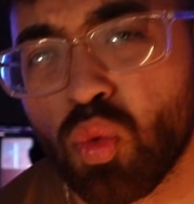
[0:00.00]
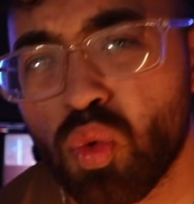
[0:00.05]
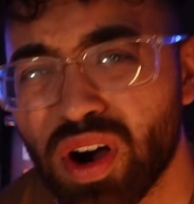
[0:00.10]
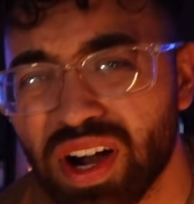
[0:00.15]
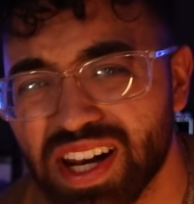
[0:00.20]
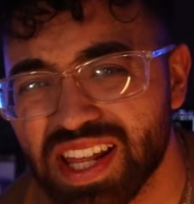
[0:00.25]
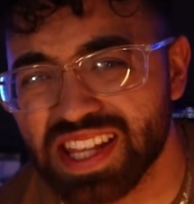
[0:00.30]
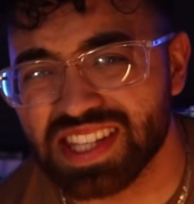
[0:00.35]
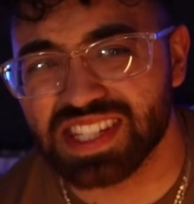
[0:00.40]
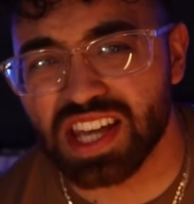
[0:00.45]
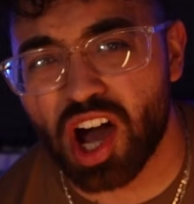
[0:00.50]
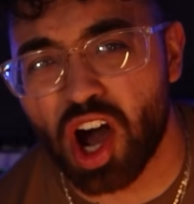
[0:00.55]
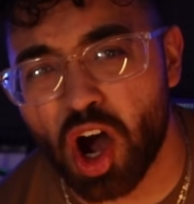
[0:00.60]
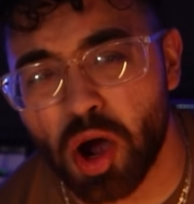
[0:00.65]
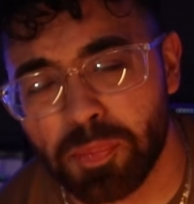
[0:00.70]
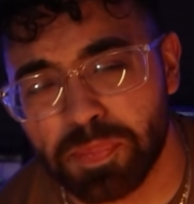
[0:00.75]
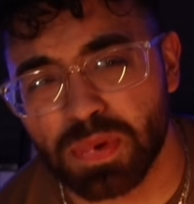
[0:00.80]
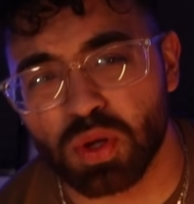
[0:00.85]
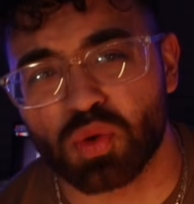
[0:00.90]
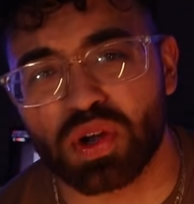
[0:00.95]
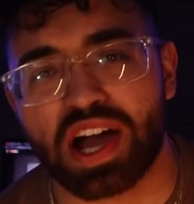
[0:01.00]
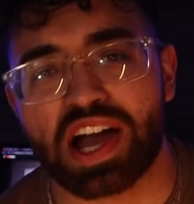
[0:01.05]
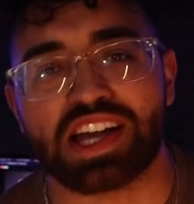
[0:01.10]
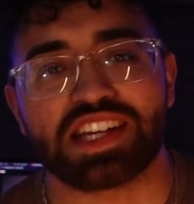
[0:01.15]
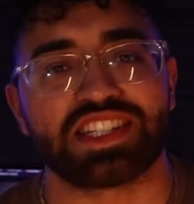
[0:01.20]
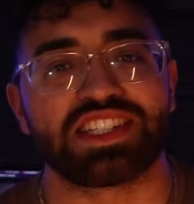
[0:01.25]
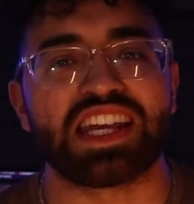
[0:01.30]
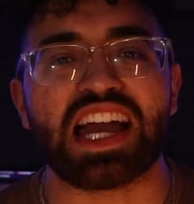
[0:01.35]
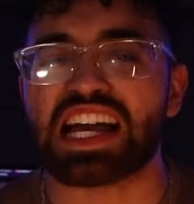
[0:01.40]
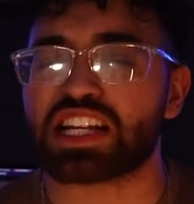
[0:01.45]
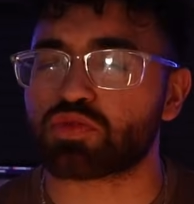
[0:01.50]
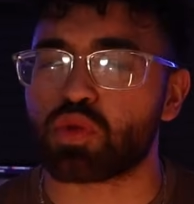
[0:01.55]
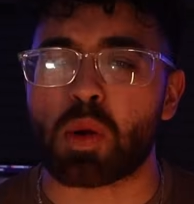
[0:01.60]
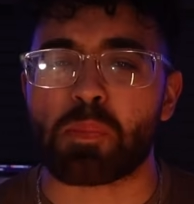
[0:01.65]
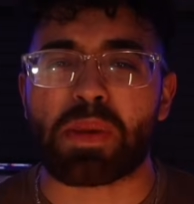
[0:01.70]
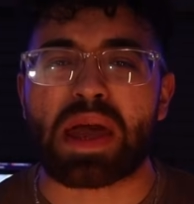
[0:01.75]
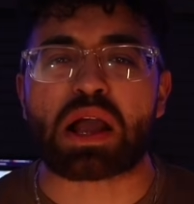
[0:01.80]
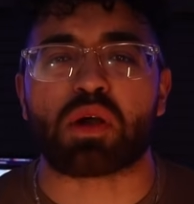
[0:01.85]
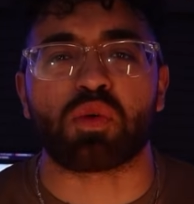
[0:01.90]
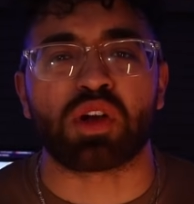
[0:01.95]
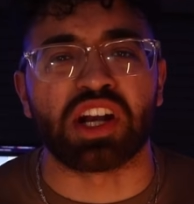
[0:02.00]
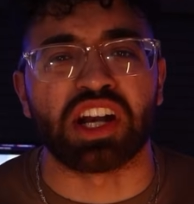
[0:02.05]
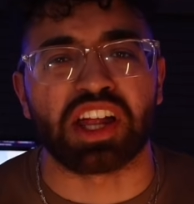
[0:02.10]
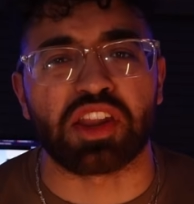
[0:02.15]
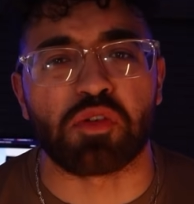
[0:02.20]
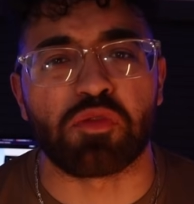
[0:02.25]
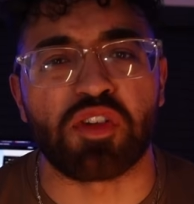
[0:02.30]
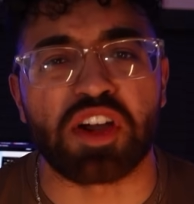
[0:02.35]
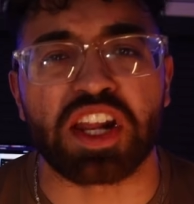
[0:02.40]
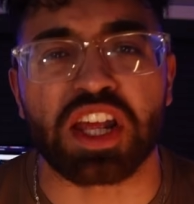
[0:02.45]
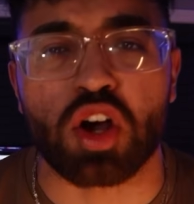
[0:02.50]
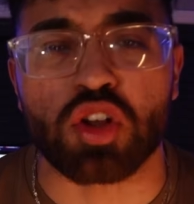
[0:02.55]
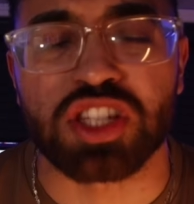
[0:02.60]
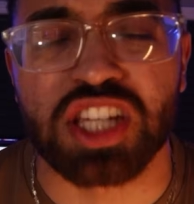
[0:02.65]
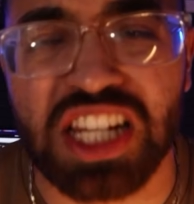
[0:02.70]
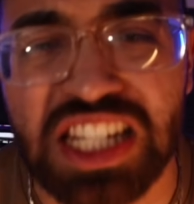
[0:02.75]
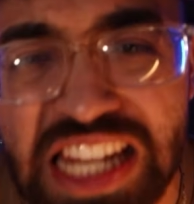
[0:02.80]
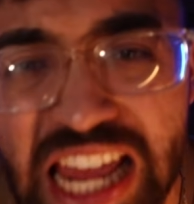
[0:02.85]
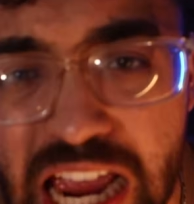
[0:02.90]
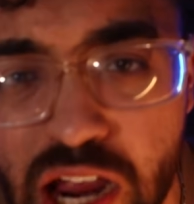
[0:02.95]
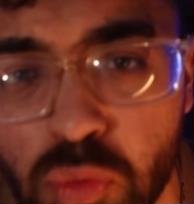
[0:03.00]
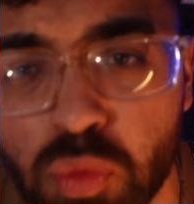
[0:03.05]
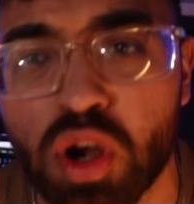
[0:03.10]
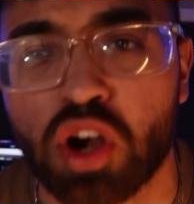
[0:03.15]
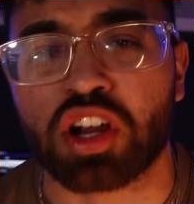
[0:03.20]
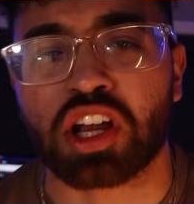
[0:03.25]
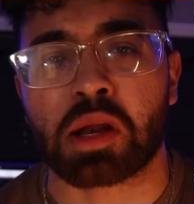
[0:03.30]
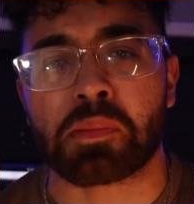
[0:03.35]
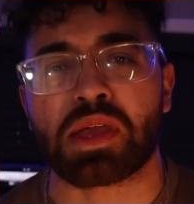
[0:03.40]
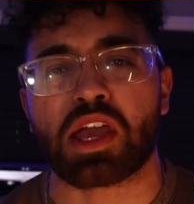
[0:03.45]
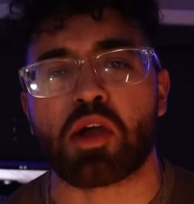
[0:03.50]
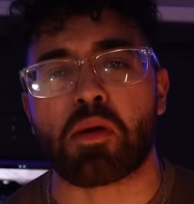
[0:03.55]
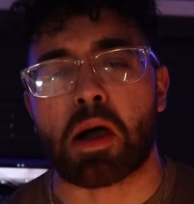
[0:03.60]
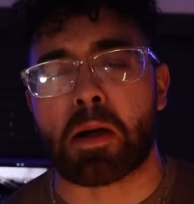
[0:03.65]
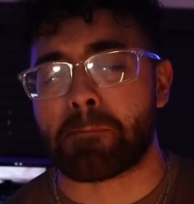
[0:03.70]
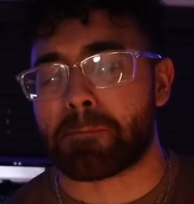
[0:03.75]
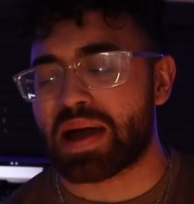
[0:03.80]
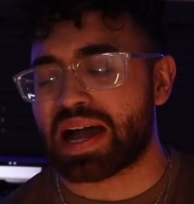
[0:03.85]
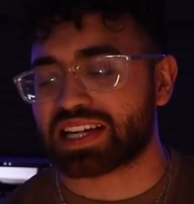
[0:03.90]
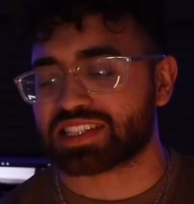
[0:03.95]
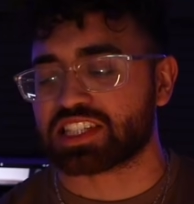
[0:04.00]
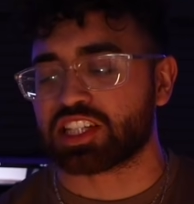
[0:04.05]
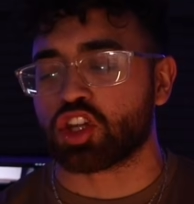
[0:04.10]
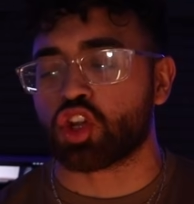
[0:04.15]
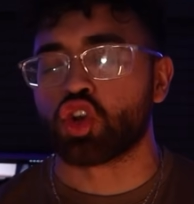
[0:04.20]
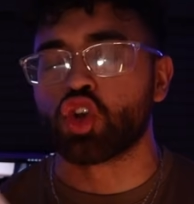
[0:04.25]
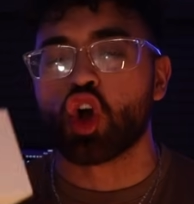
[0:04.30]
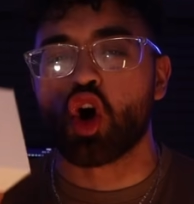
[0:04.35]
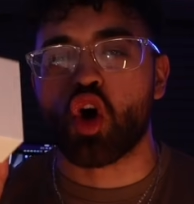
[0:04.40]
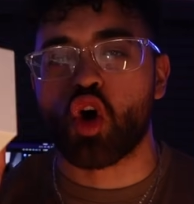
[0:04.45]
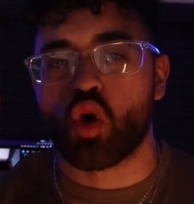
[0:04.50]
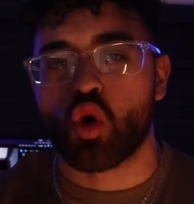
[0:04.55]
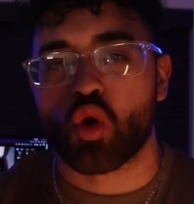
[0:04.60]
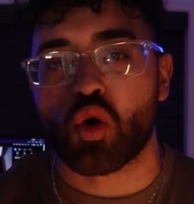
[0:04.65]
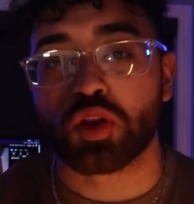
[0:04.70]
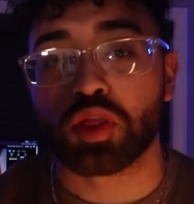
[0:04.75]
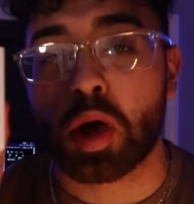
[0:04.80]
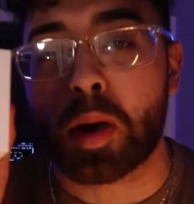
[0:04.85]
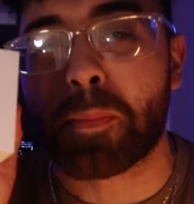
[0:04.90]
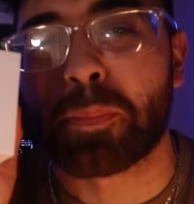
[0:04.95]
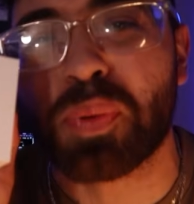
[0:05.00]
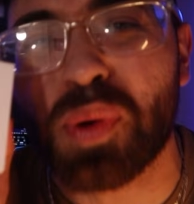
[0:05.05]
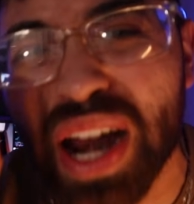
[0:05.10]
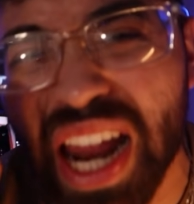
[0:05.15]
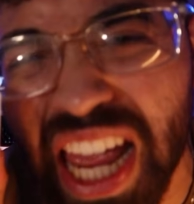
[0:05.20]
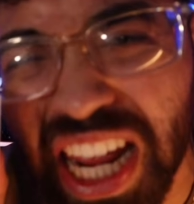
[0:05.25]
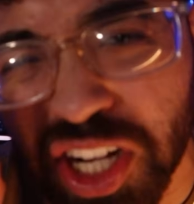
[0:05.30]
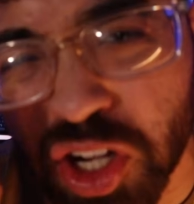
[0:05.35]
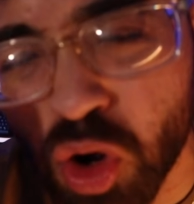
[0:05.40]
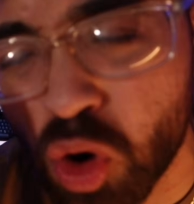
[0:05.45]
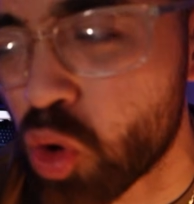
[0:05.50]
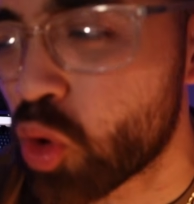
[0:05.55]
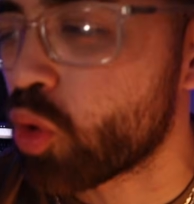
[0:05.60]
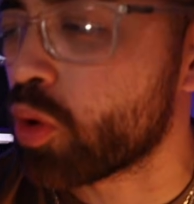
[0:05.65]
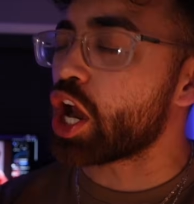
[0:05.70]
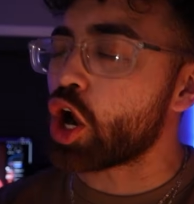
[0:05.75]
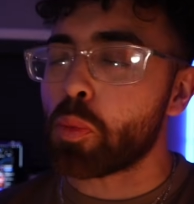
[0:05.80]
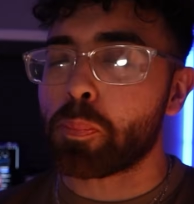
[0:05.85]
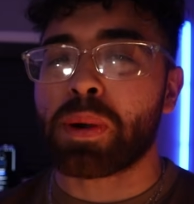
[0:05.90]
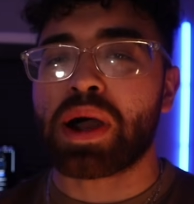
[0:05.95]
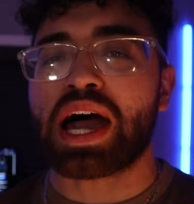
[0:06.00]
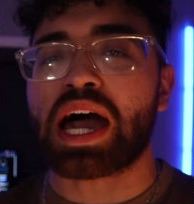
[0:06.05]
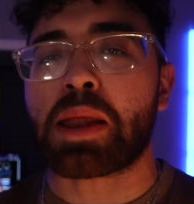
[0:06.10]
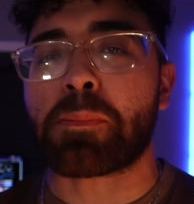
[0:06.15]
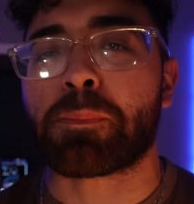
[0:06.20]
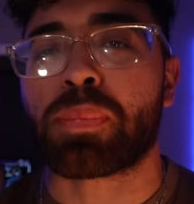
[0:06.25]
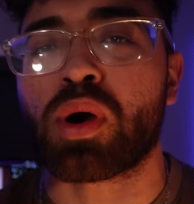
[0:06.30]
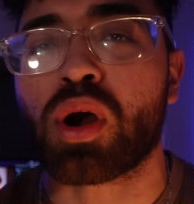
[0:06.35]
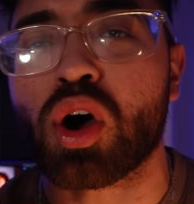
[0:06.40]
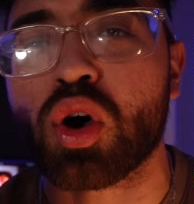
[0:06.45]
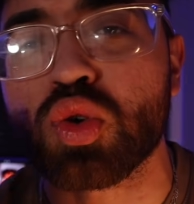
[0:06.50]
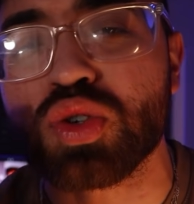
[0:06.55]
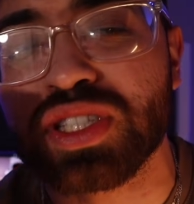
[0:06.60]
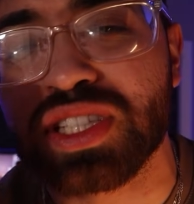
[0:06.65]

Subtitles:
What is up, you guys? Yes, we're back with another video. Today we are going to be unboxing the brand new AirPod Pro